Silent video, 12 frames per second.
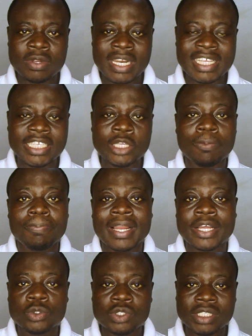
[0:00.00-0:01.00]
let's say you
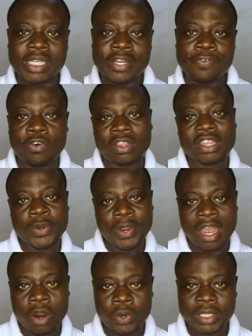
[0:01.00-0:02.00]
plan to study for
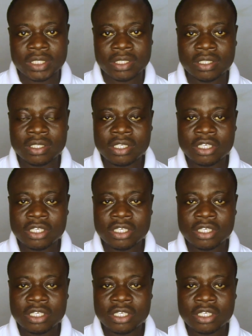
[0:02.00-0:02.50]
3 hours,